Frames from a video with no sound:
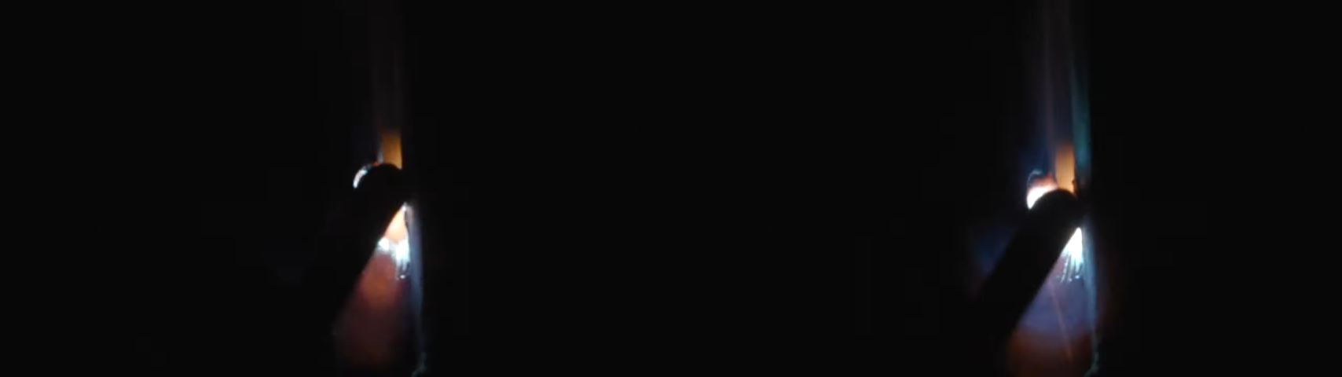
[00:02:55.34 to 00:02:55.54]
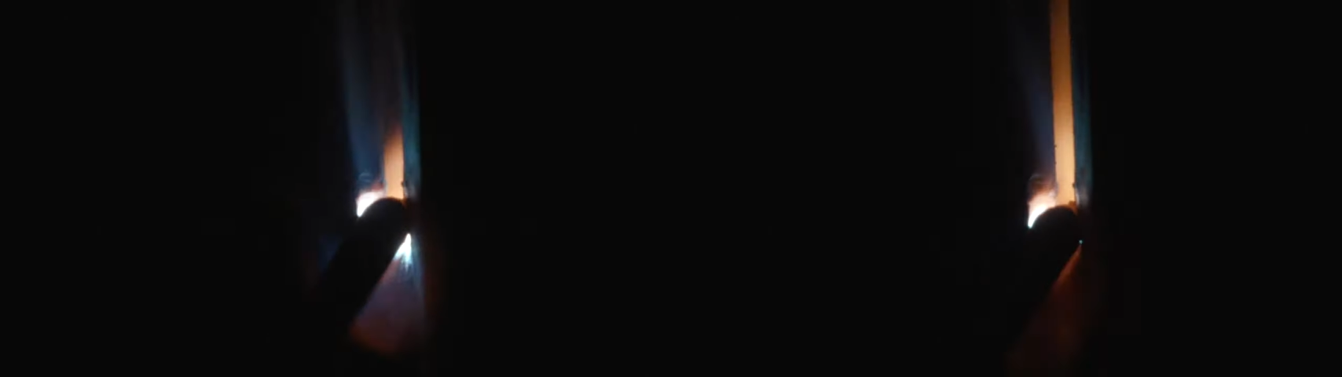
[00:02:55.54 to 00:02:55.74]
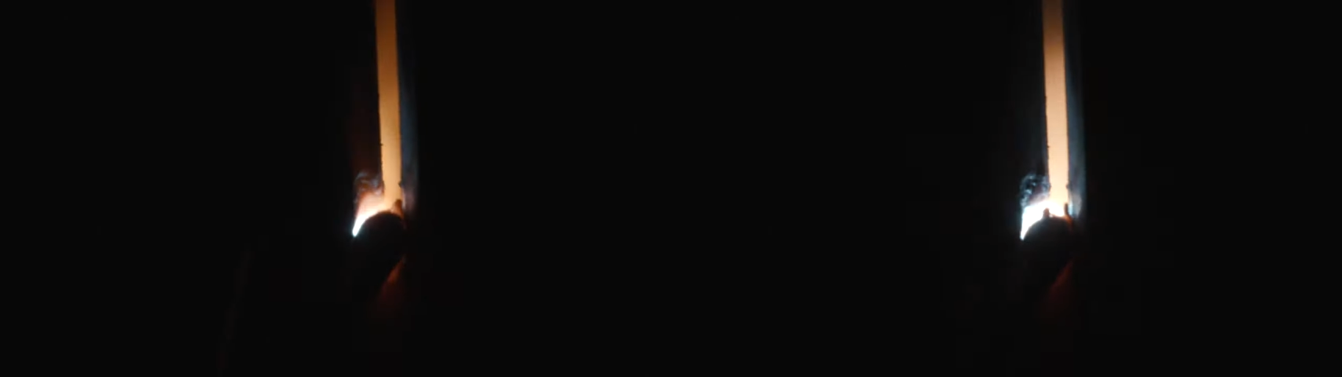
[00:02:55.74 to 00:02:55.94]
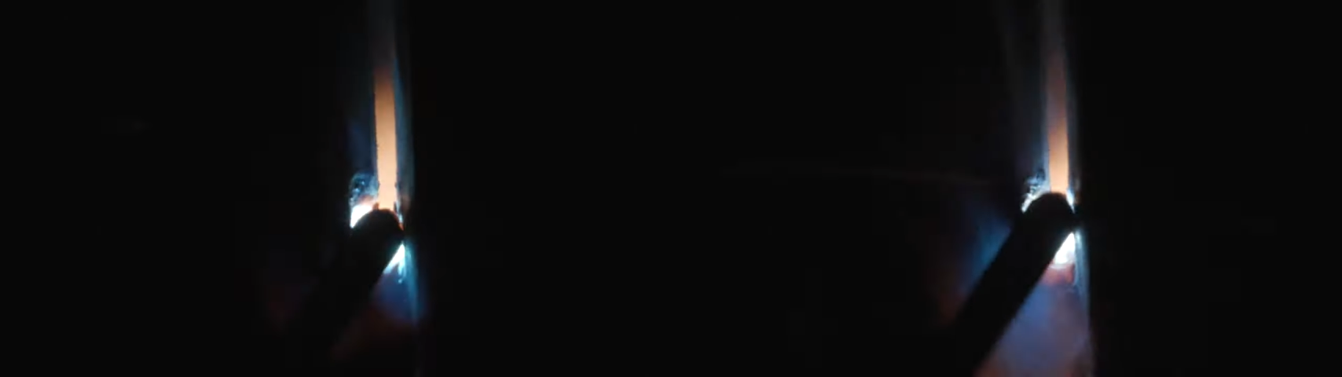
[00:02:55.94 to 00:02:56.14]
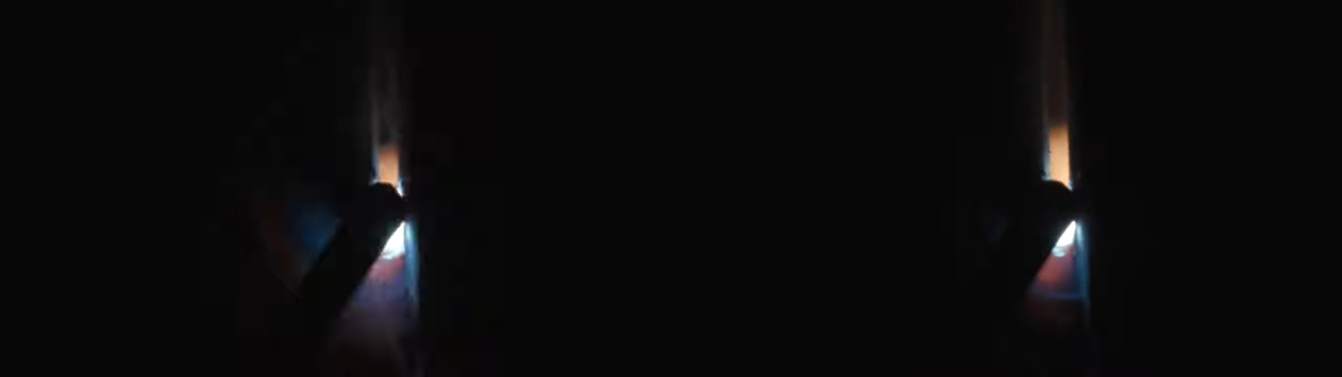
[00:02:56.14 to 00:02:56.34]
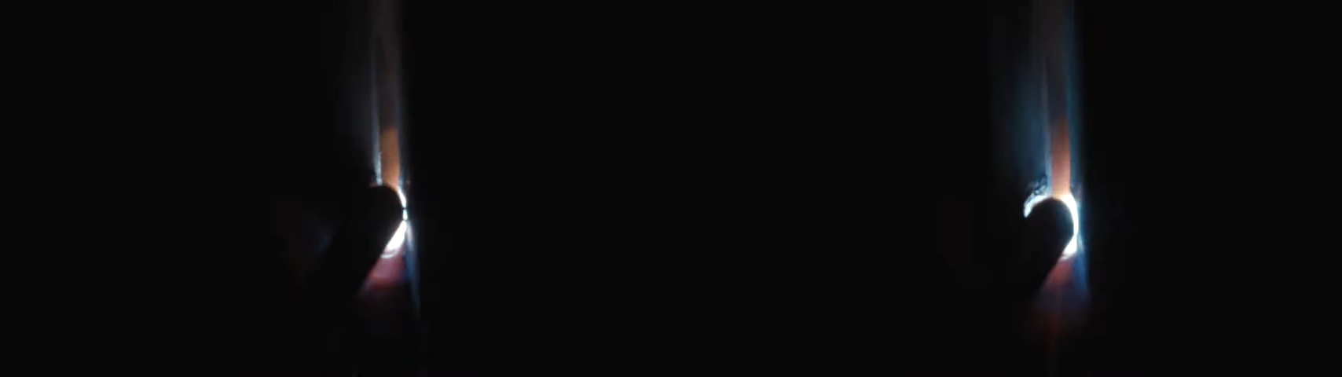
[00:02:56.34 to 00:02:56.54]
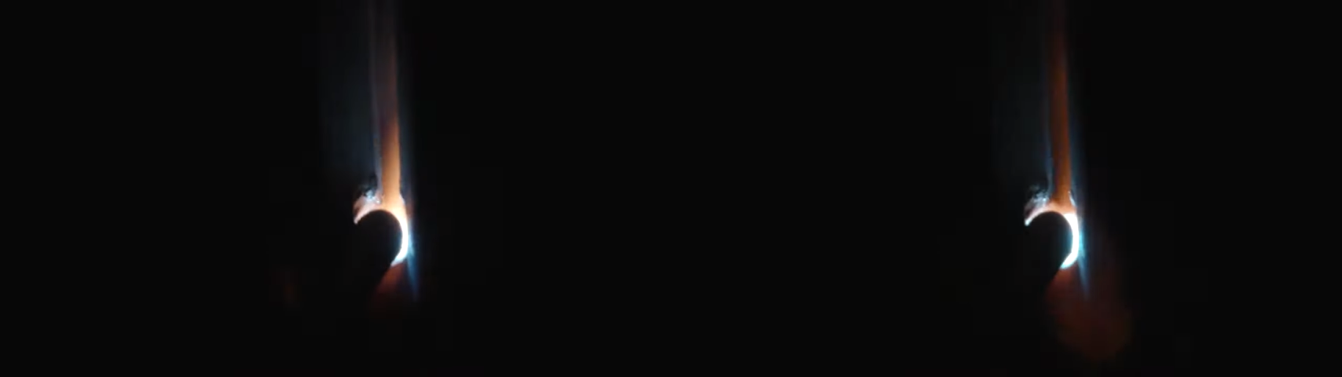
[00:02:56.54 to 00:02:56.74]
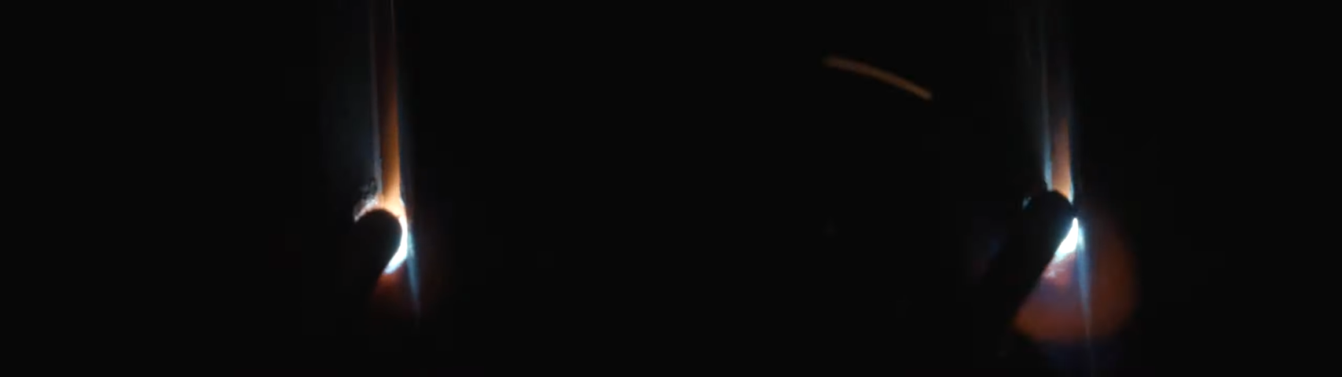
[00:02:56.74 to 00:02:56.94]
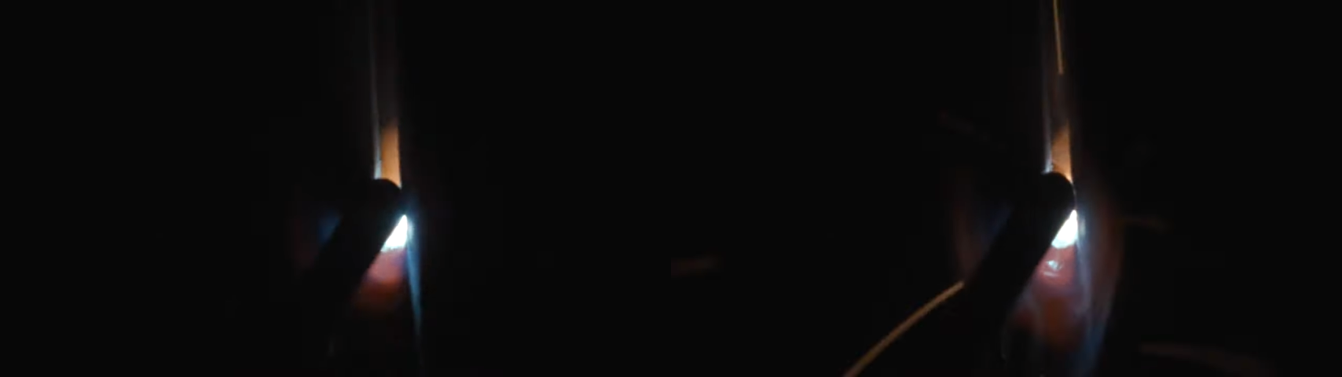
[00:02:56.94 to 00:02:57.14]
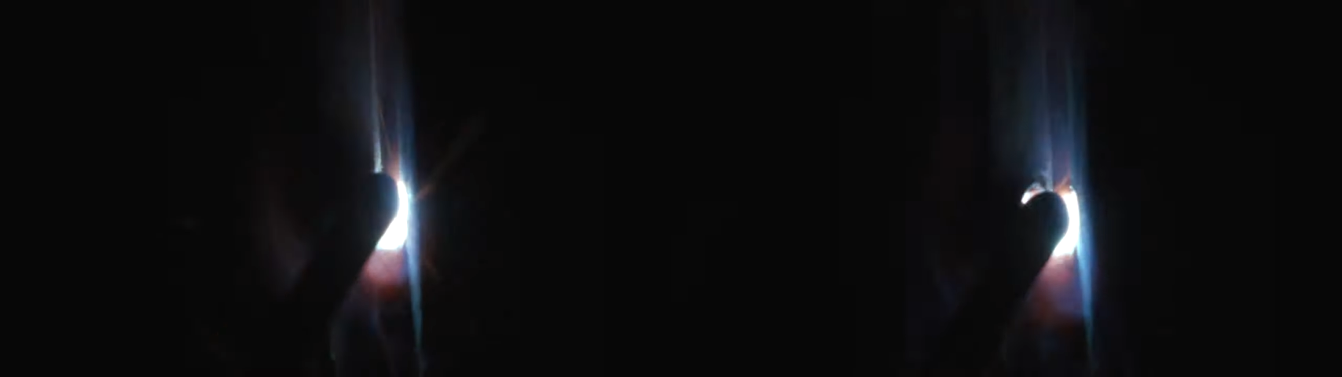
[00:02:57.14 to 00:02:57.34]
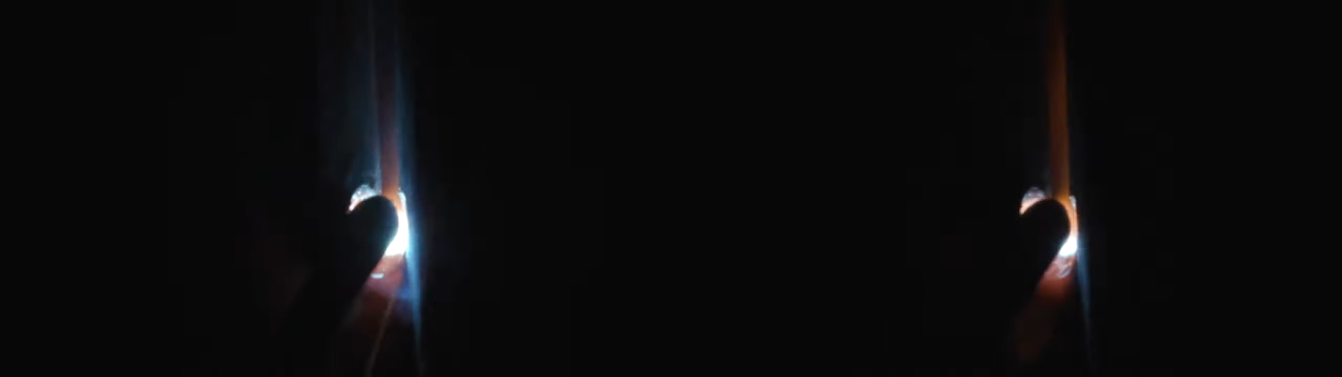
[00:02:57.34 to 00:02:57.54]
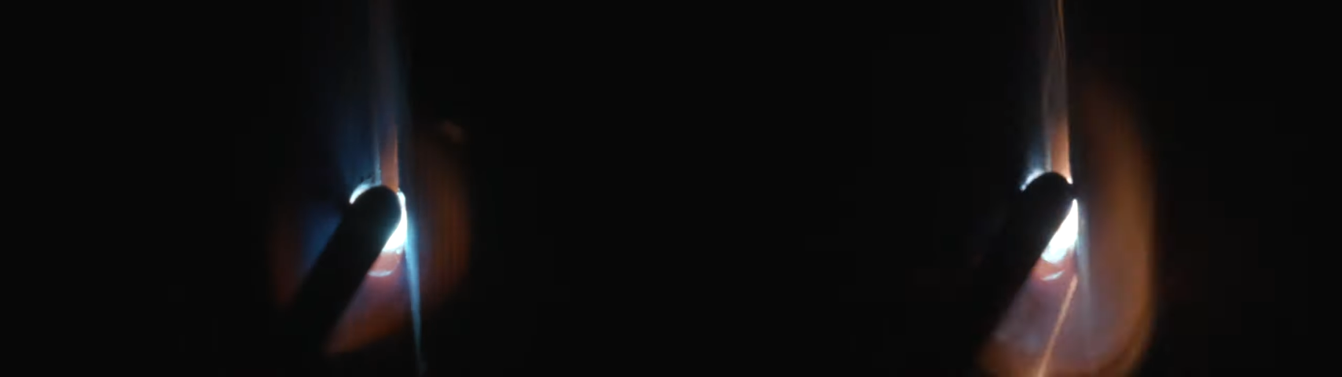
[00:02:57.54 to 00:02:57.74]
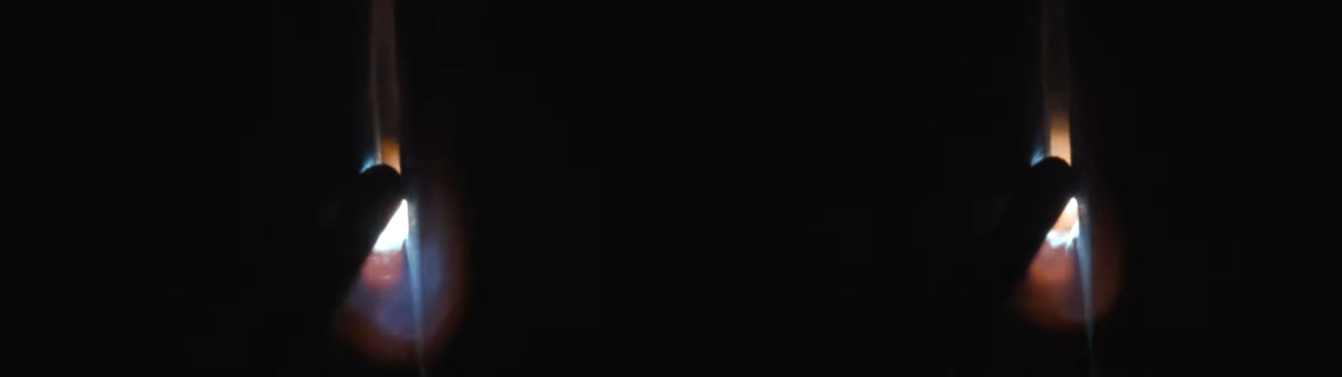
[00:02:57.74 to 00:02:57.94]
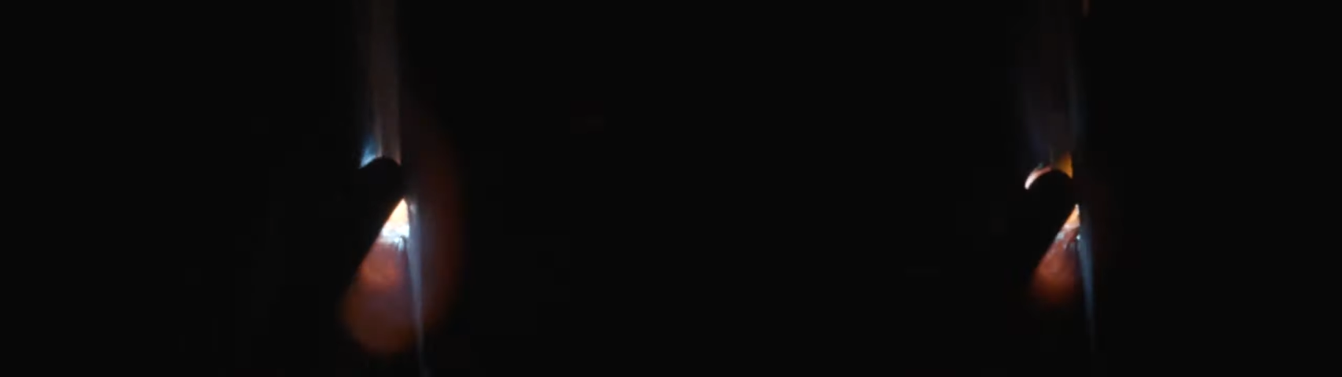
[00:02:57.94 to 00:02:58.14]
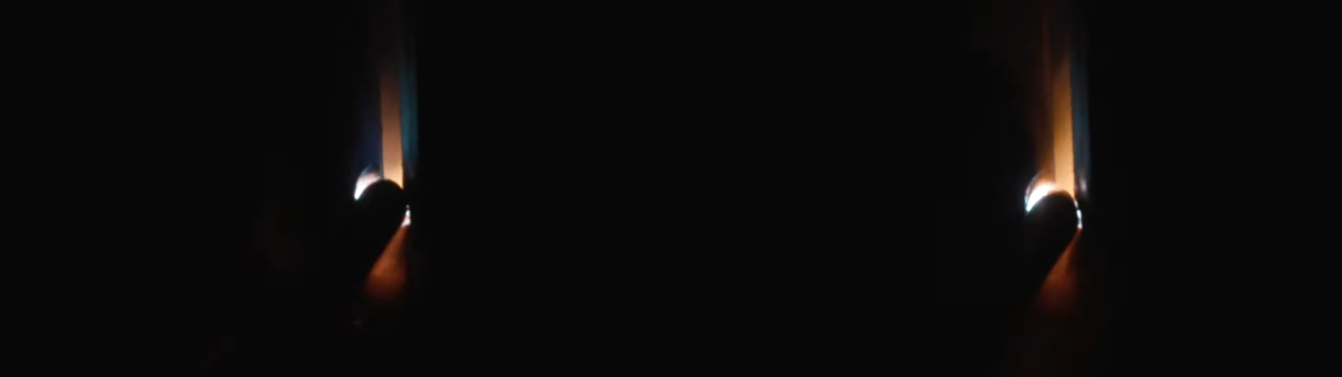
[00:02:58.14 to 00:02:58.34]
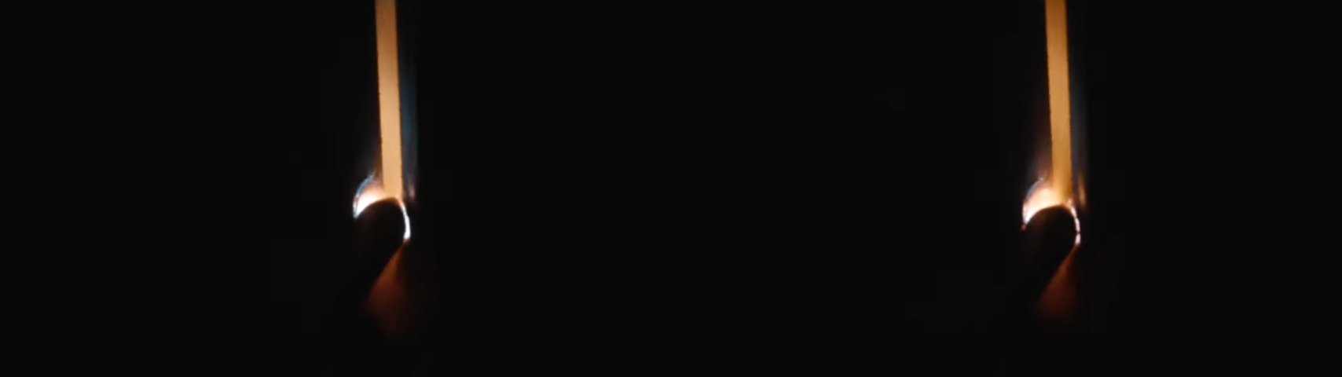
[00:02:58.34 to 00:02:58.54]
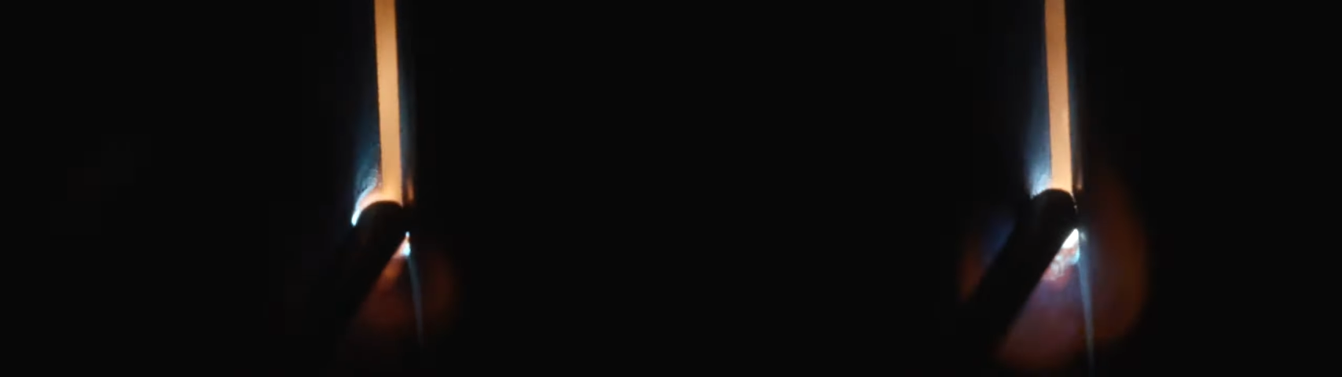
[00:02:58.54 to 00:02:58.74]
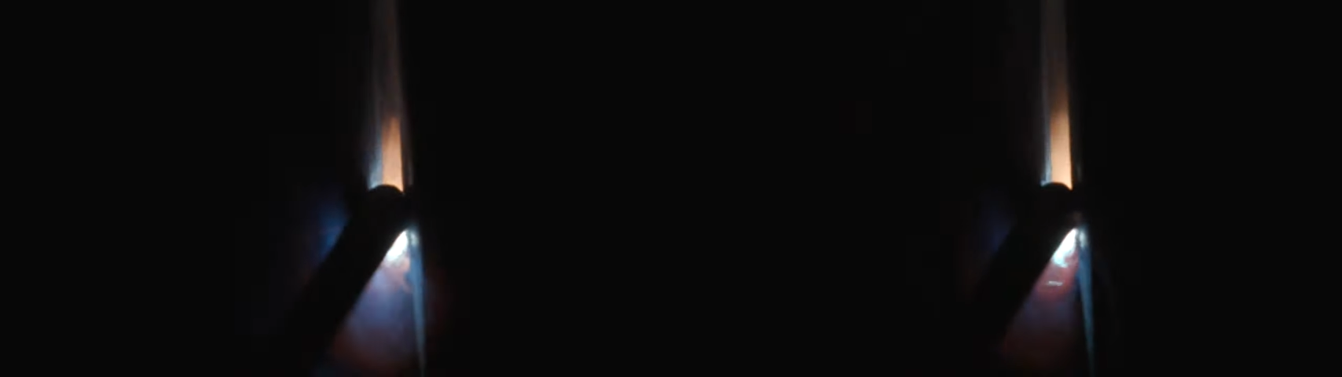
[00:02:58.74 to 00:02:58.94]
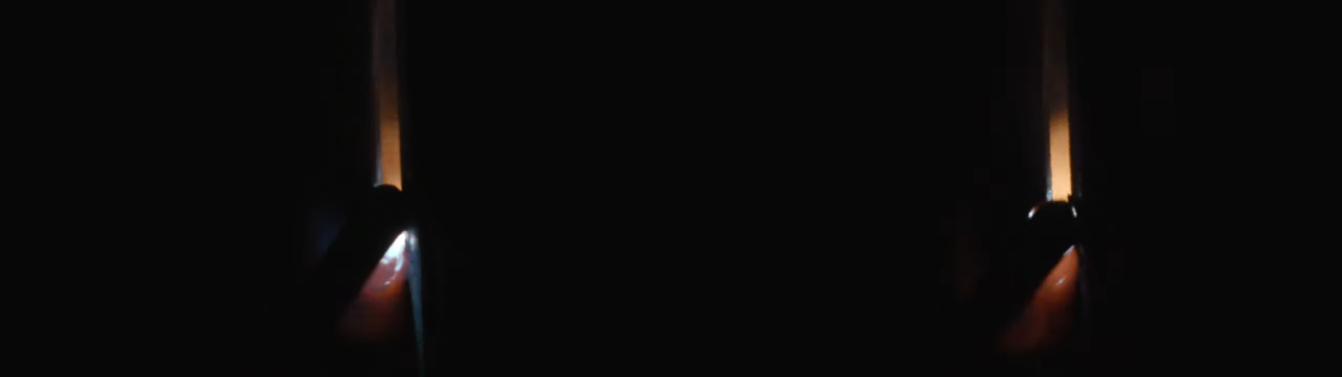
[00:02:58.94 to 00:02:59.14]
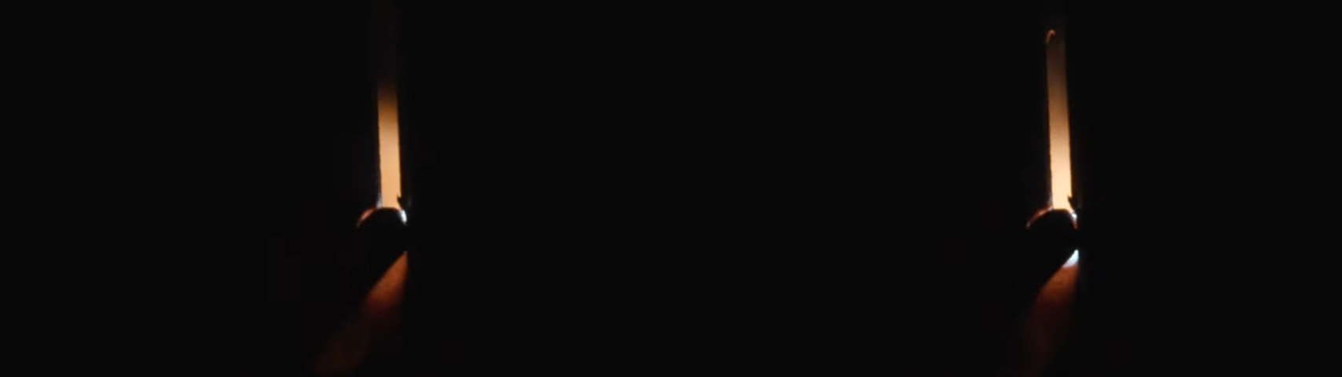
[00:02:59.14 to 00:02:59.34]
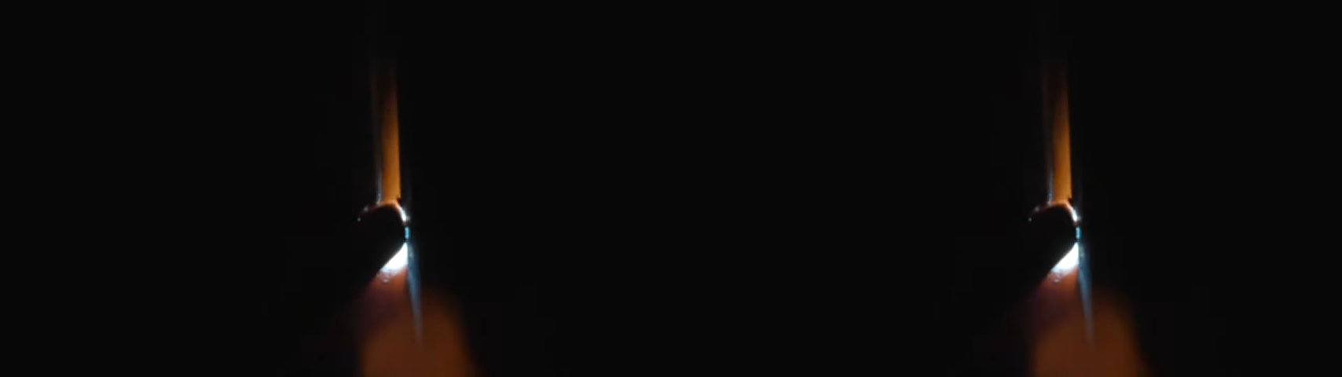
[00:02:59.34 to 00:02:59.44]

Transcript: Nobody's mouth can be seen.